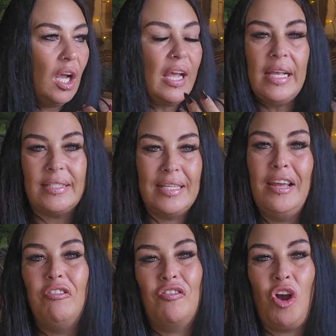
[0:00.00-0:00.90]
it's the
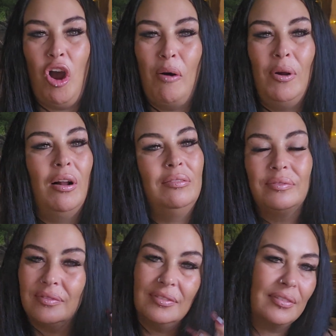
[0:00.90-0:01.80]
year of karma.
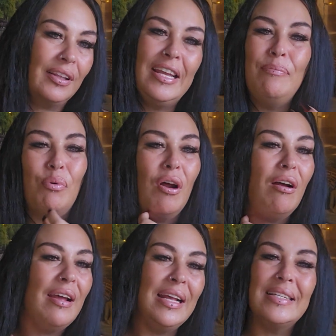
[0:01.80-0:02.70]

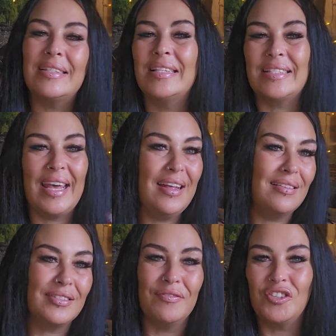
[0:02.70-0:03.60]
Libra is the
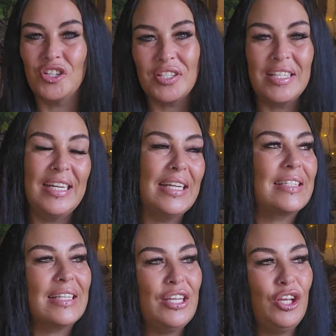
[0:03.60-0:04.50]
scales of
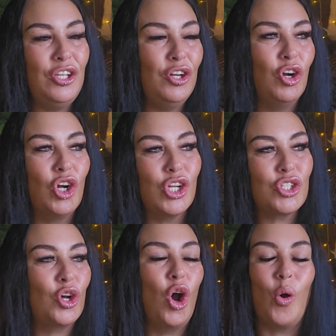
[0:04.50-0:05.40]
justice,
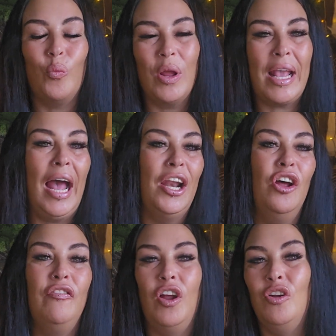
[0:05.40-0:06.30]
so we kind
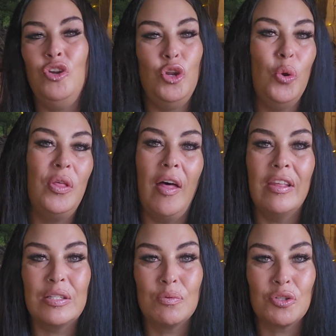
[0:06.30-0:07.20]
of knew that
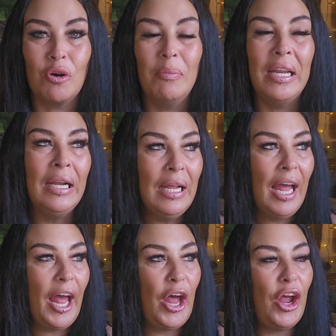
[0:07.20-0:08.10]
this was coming
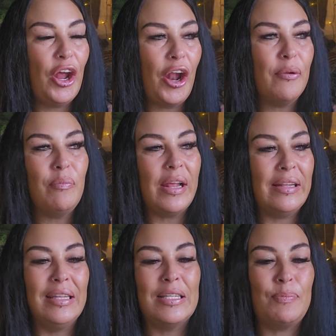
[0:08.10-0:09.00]
in
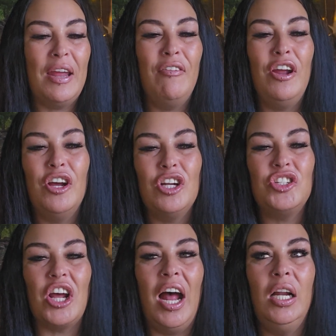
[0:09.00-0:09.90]
this
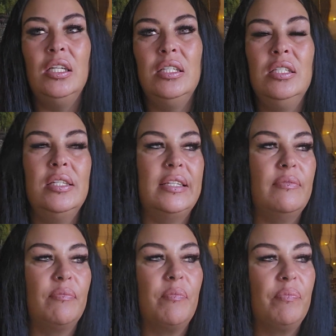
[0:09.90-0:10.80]
period, and
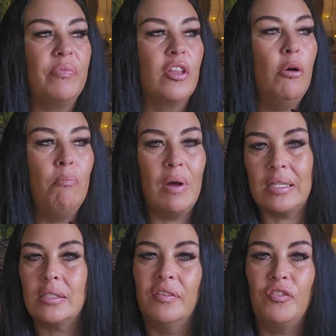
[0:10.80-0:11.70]
the
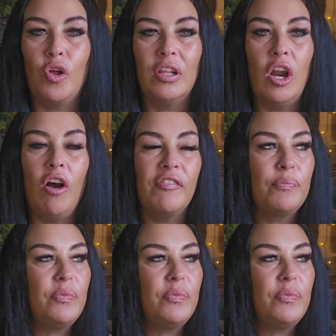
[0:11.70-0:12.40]
masks are falling off.